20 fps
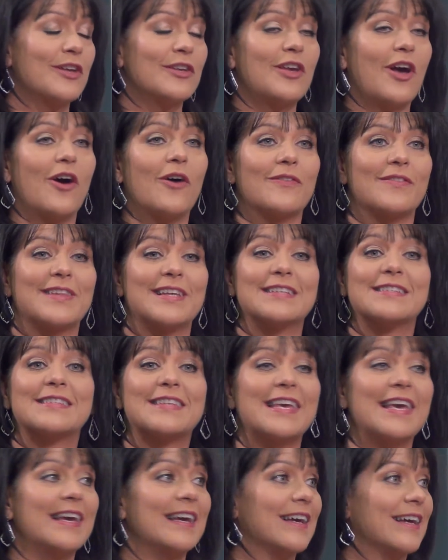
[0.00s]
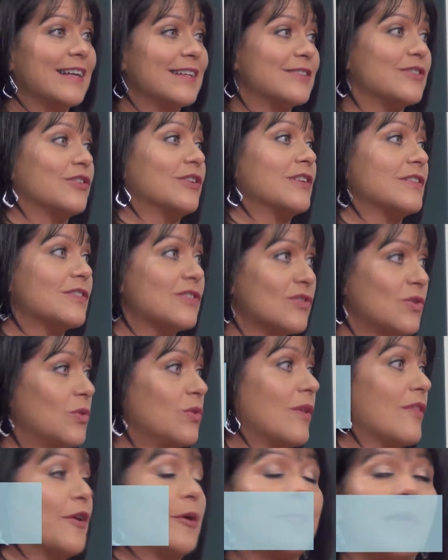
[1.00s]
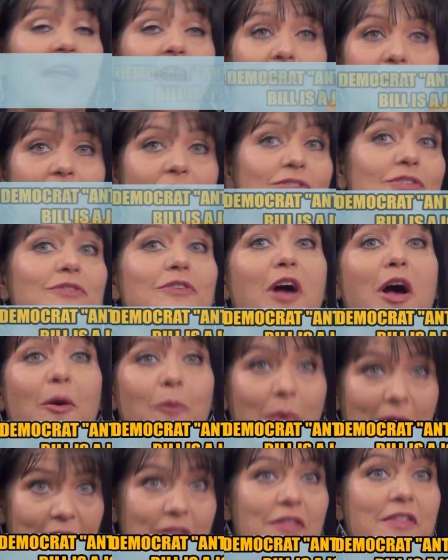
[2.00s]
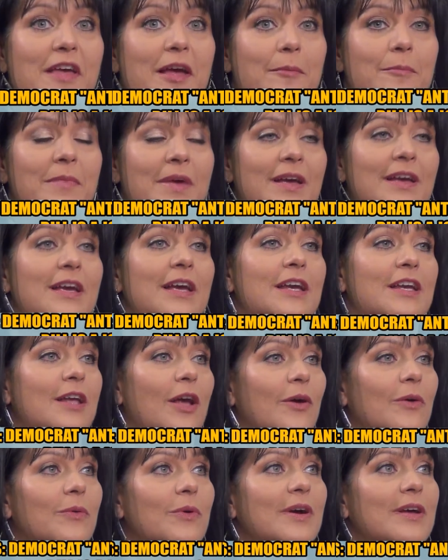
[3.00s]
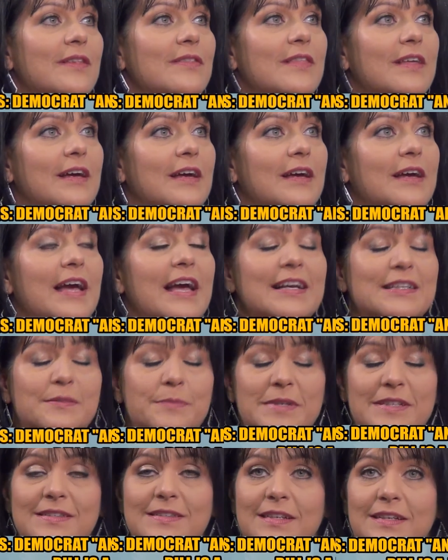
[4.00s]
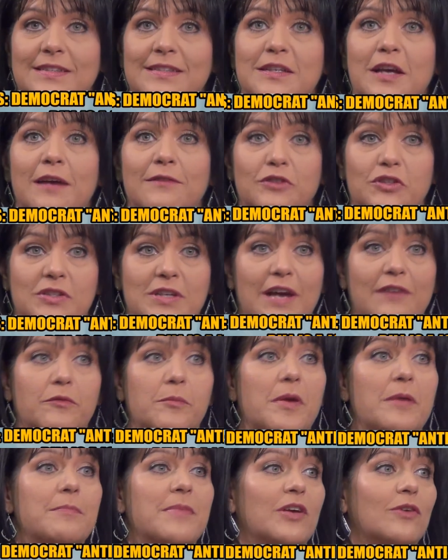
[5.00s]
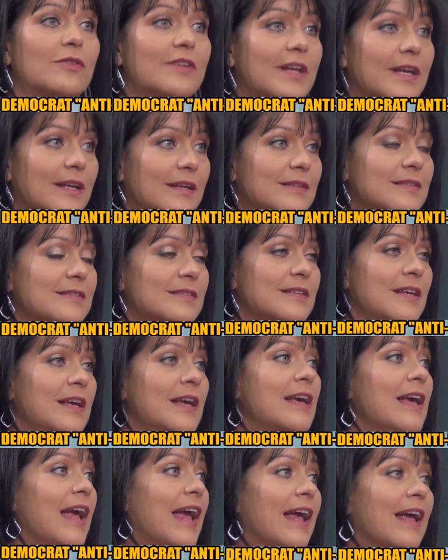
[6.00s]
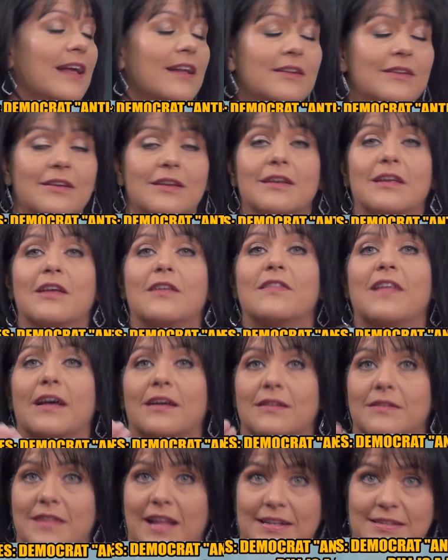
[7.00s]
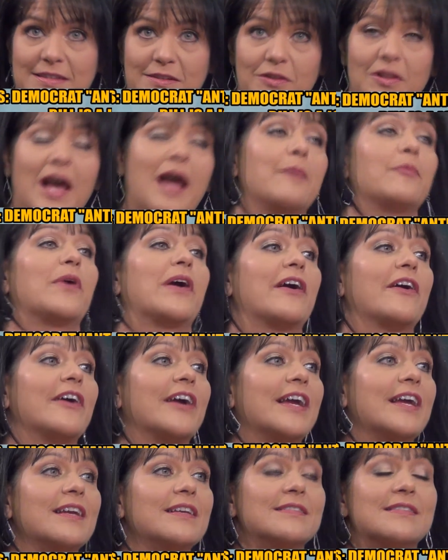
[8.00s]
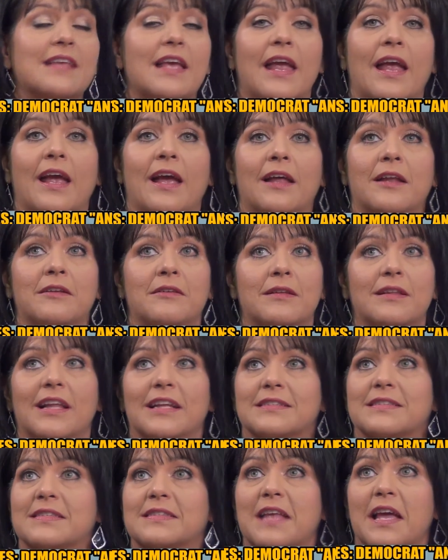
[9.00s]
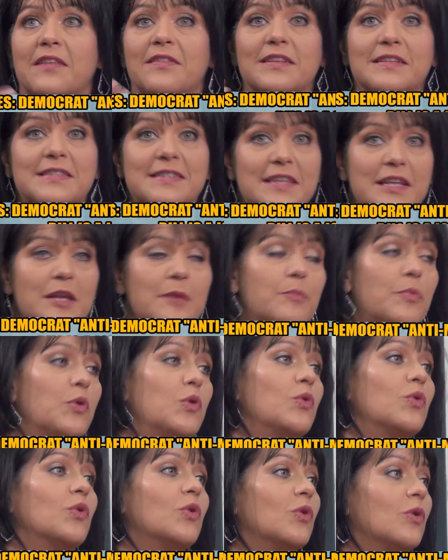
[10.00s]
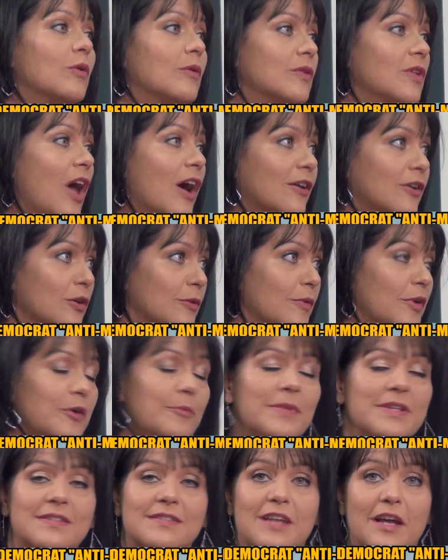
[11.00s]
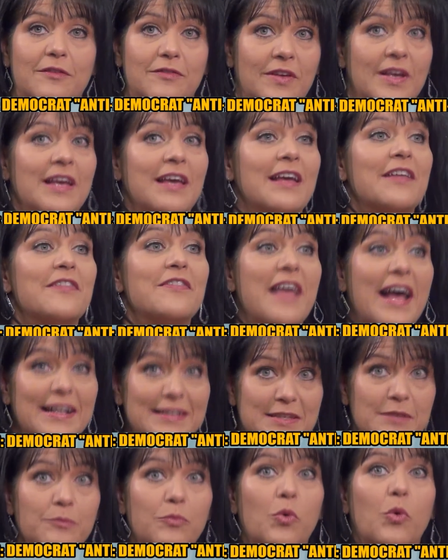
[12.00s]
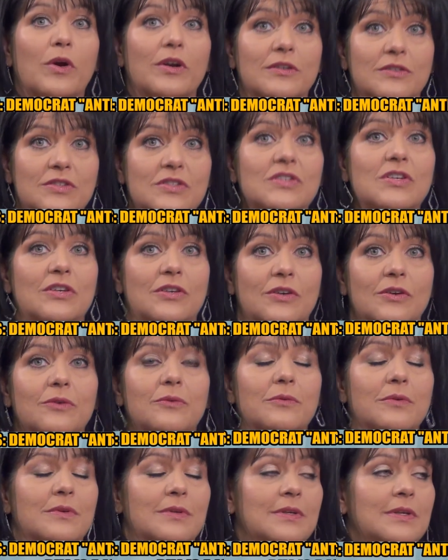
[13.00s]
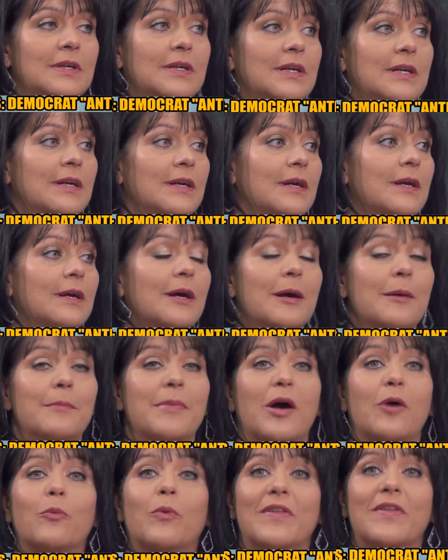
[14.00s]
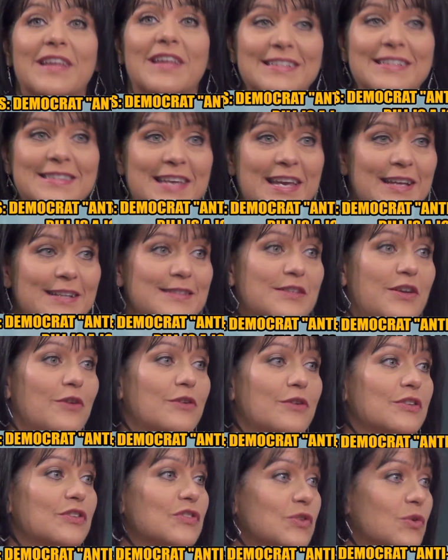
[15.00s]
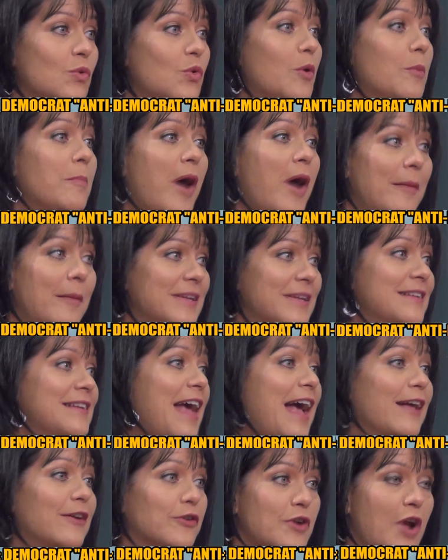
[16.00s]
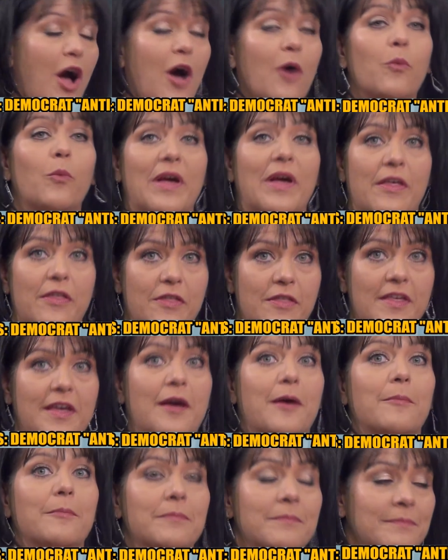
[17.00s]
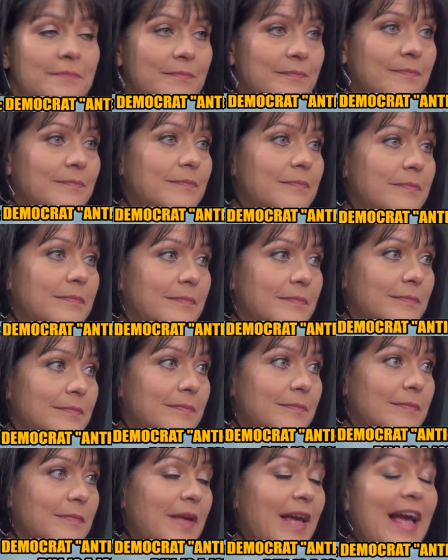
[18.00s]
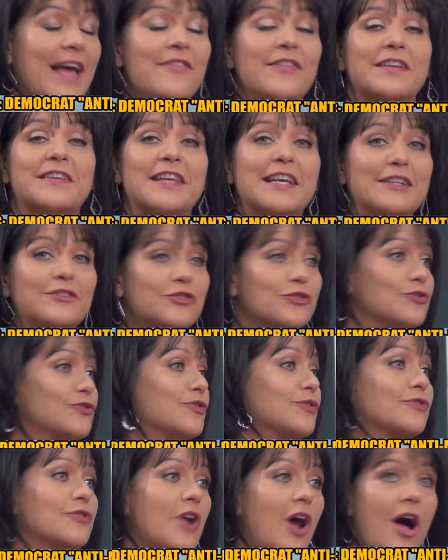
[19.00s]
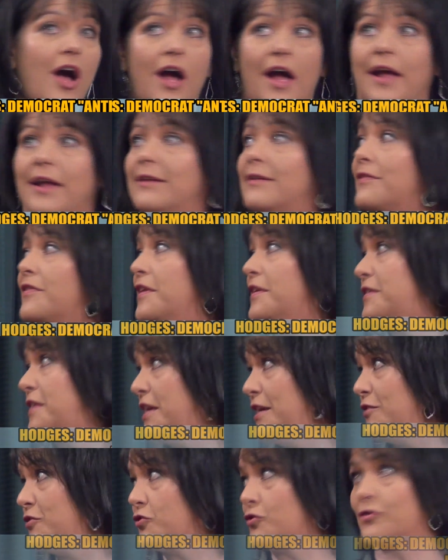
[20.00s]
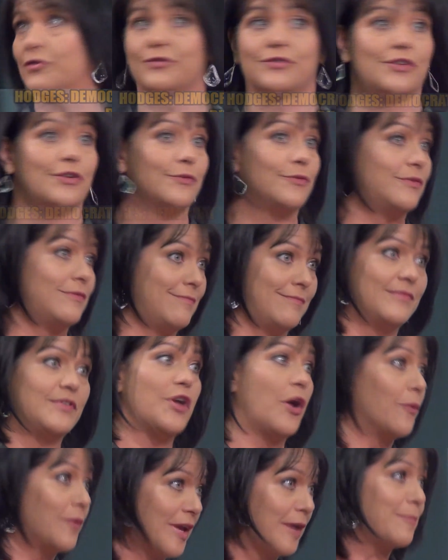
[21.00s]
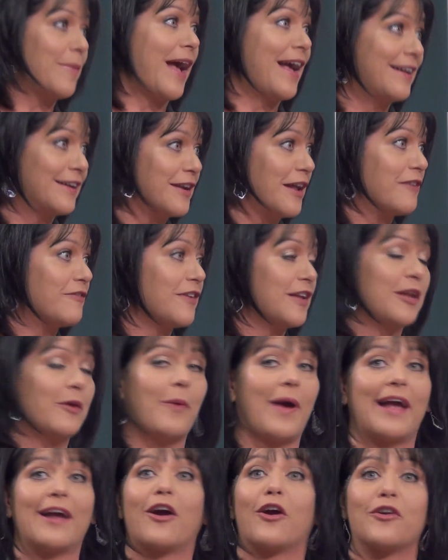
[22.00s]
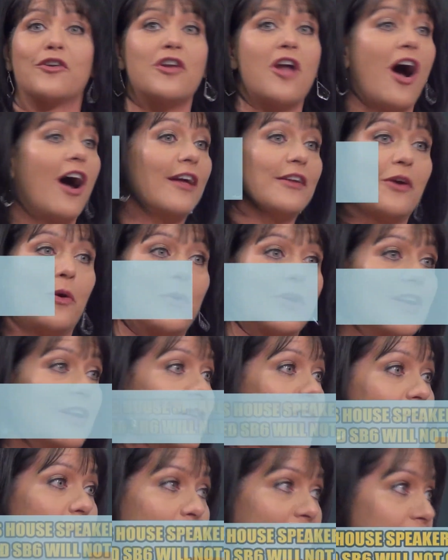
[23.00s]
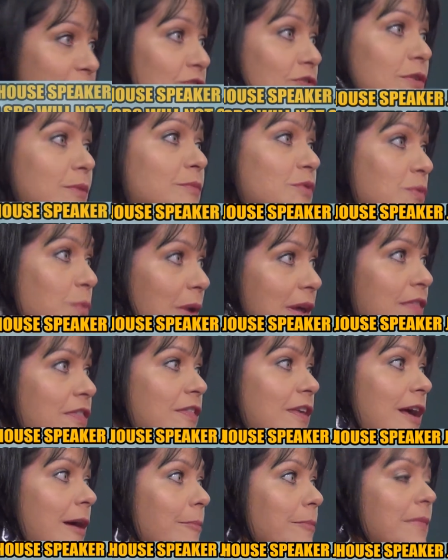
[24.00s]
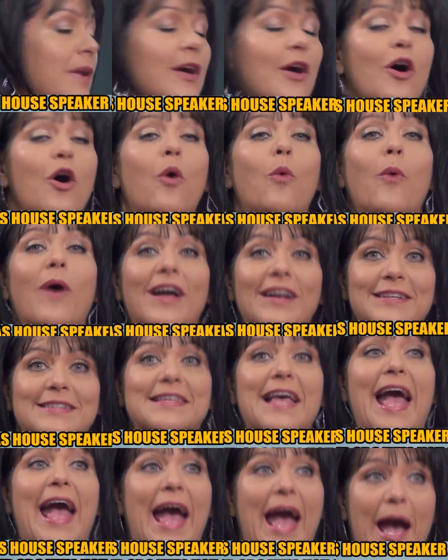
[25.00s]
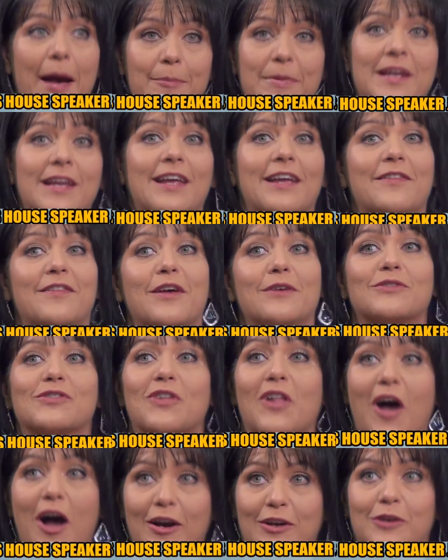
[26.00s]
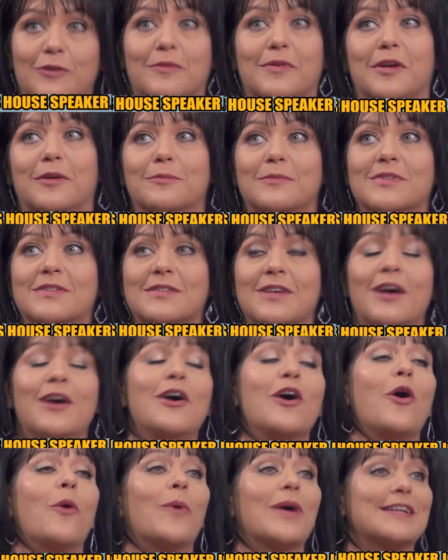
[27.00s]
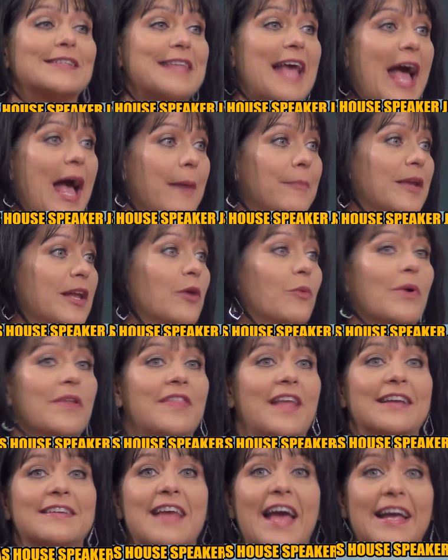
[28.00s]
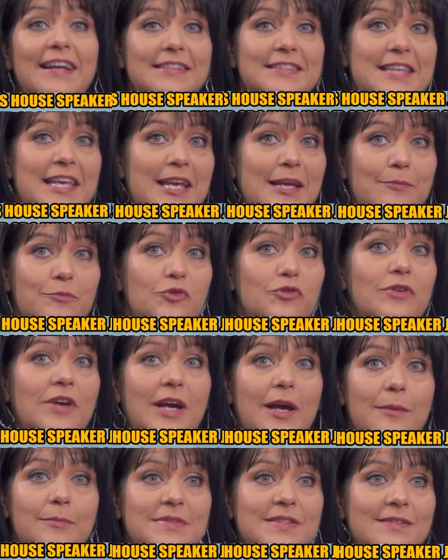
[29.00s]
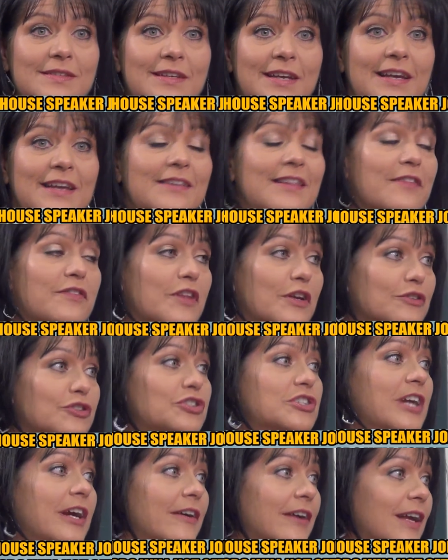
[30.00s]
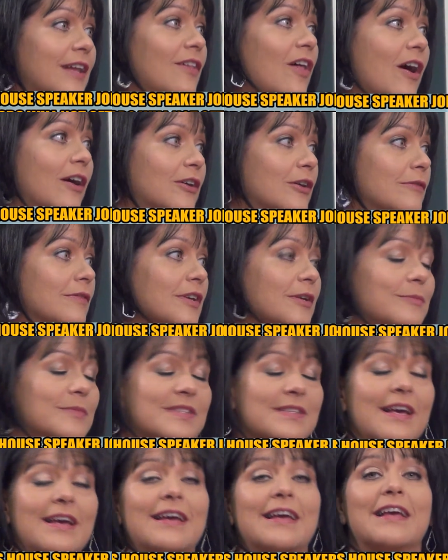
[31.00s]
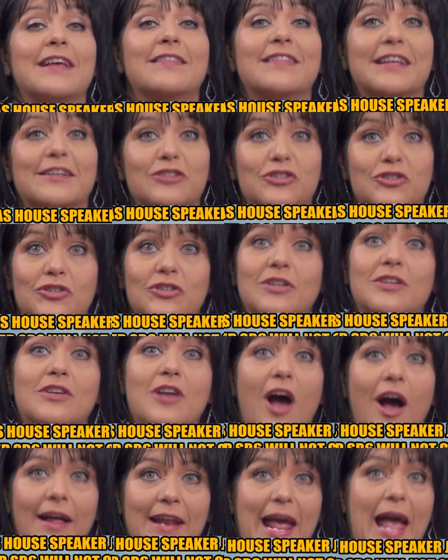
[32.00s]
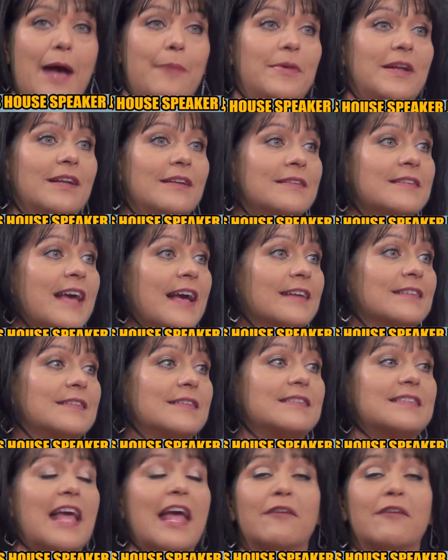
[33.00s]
Y'all, these kids are at school. Their parents are not with them. You know, the SB6 covers government buildings. And that's libraries and, let's say, the city pool, locker room and stuff. That's important too. But when these kids go to school, mom and dad are not with them. And the teachers are not, the teachers who don't get paid enough anyway, are not going into the restrooms with them. What is happening in those locker rooms? What is happening when they take team trips that they're sharing locker rooms? This should not happen in Texas.